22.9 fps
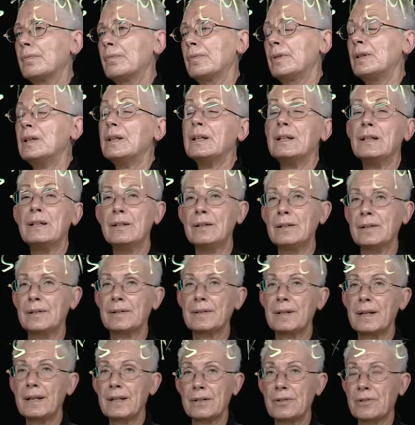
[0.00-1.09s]
the
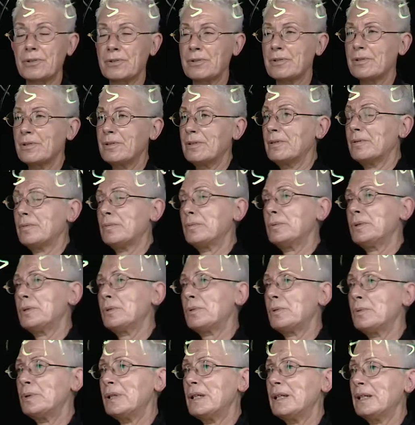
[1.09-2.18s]
interaction you know,
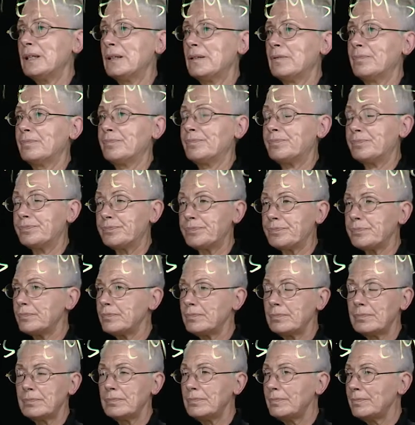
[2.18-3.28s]
between
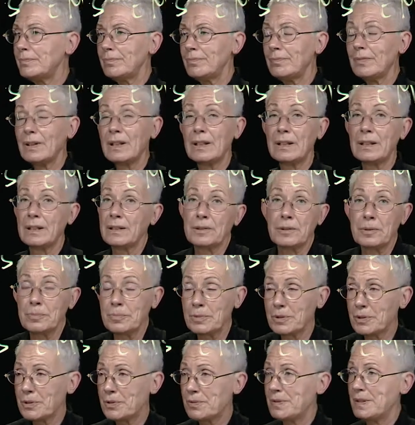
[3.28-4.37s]

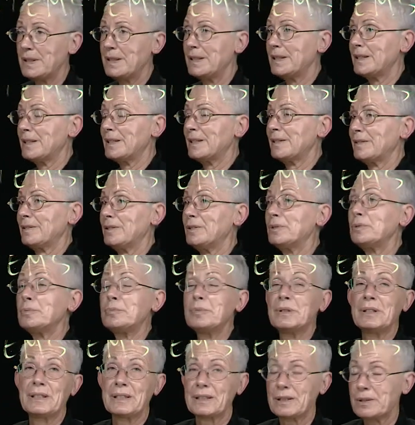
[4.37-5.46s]
atmosphere,
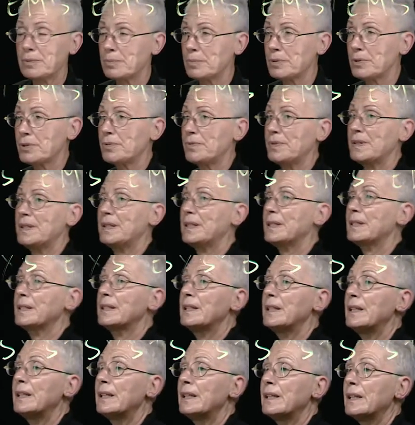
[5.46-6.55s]
humid atmosphere,
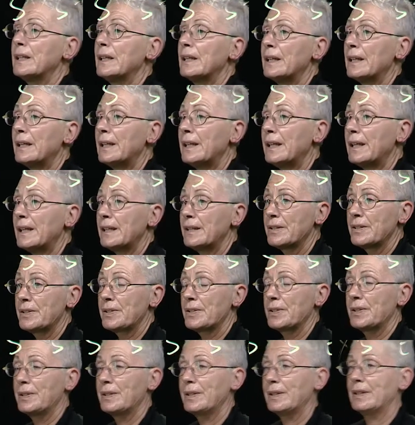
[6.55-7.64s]
and
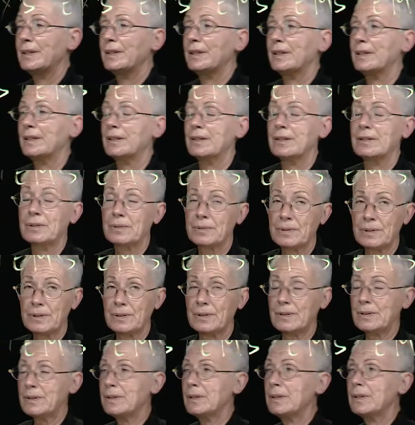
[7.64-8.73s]
the
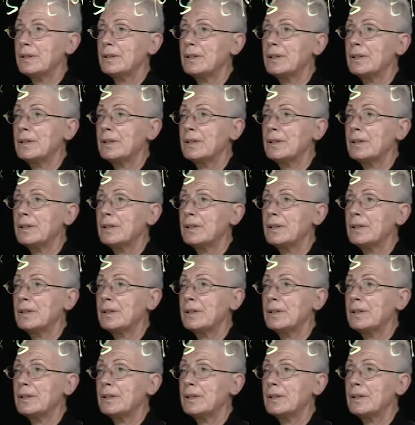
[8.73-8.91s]
rock